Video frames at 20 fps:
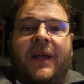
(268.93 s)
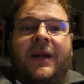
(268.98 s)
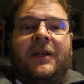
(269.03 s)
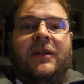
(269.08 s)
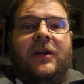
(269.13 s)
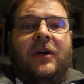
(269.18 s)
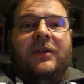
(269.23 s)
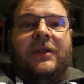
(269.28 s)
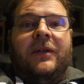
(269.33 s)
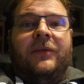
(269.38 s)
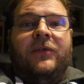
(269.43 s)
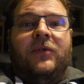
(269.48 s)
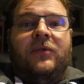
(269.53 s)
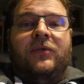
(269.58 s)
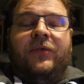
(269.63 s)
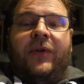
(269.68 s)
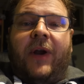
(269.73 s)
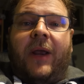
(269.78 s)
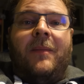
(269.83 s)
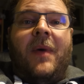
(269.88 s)
and I don't have to
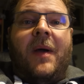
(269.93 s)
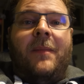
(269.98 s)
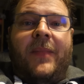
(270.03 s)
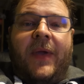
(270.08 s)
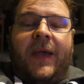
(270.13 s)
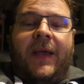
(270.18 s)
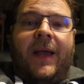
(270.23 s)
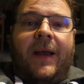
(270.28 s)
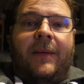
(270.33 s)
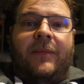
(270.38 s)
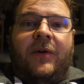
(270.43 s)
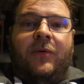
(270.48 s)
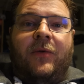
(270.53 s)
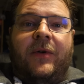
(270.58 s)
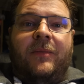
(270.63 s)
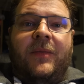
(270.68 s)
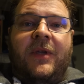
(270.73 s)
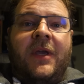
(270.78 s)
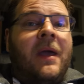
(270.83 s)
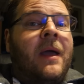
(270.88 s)
drag my big camera
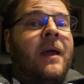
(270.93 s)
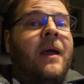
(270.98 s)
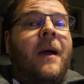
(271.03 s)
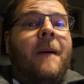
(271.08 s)
with me,